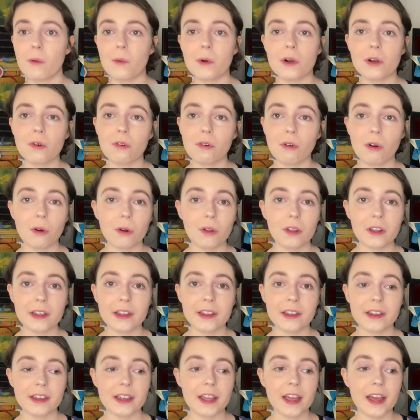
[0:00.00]
were
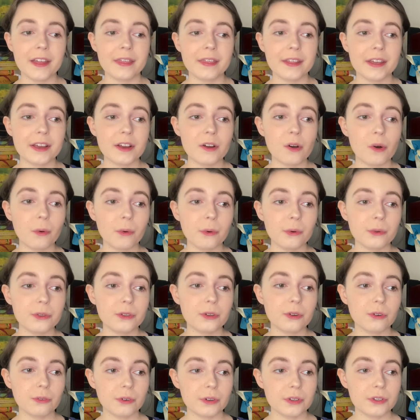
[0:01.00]
crawling and they called
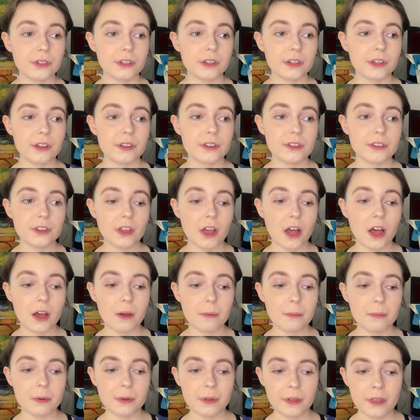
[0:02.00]
Tiresias
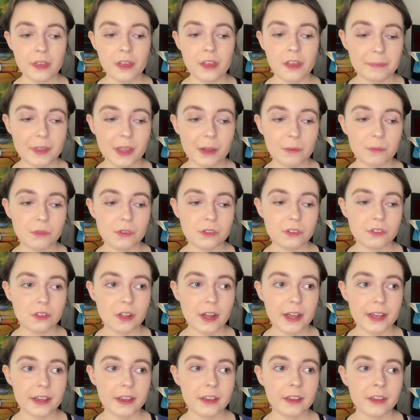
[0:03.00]
up and was
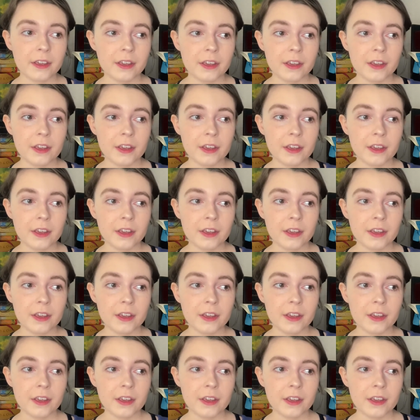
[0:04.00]
like,